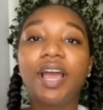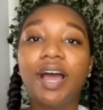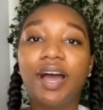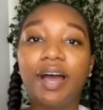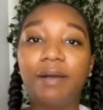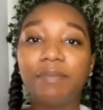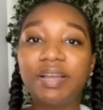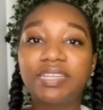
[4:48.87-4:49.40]

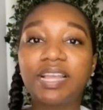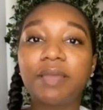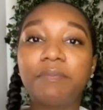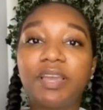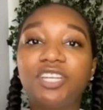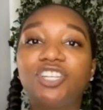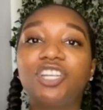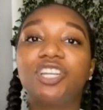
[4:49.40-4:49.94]
As I
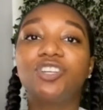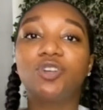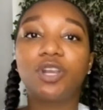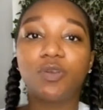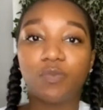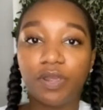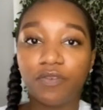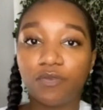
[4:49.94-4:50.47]
mentioned,
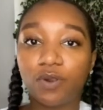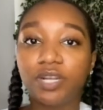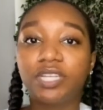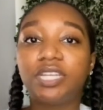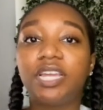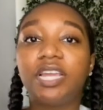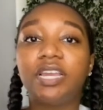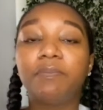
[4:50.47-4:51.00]
during week
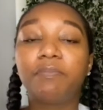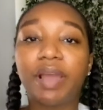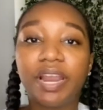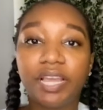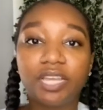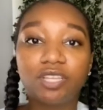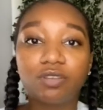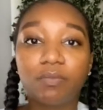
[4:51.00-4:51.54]
14,
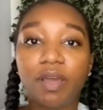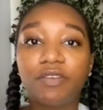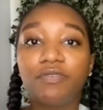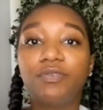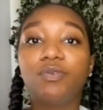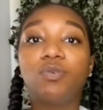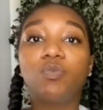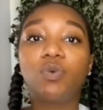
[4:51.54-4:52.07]
biting into my
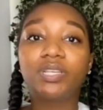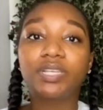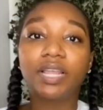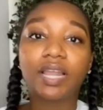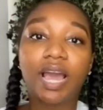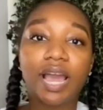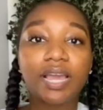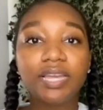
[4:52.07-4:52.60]
food was a
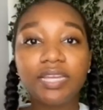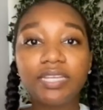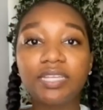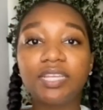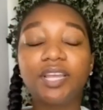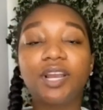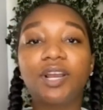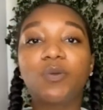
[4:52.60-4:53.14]
lot
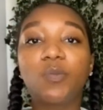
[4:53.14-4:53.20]
easier.